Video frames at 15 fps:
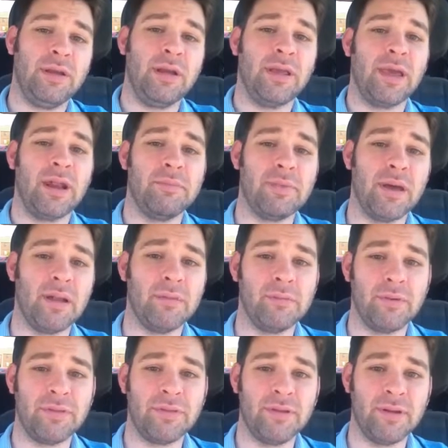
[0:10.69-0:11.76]
I got about a
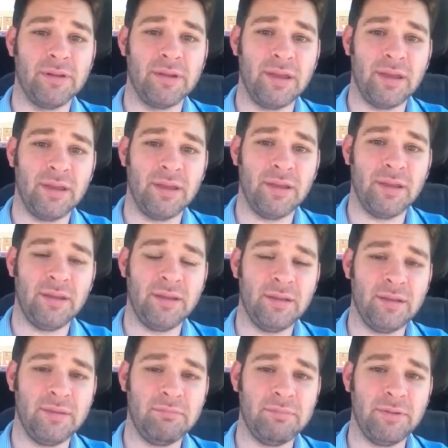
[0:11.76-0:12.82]
month and a day
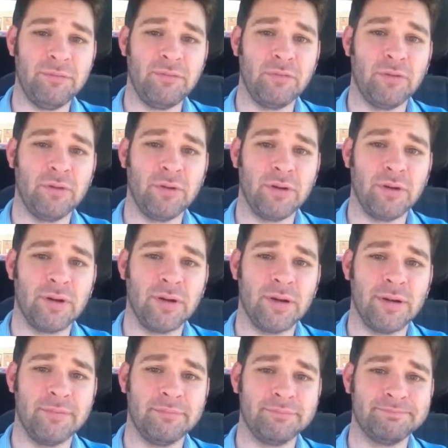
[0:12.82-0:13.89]
before
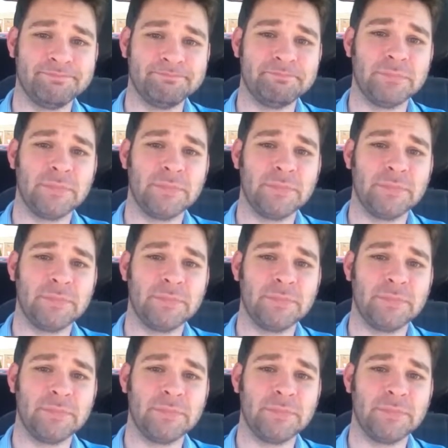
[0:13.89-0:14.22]
I'm